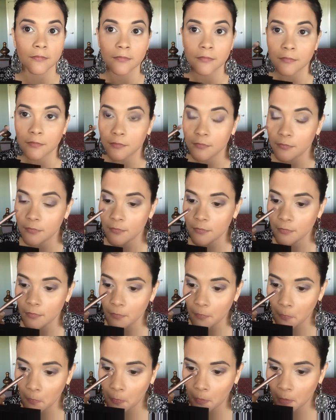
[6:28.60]

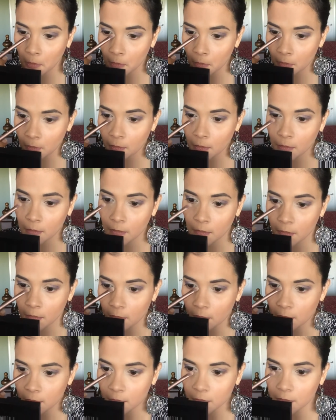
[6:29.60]

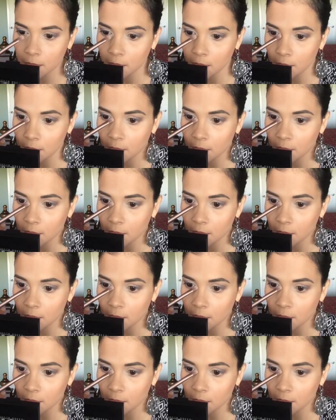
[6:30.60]
[no speech]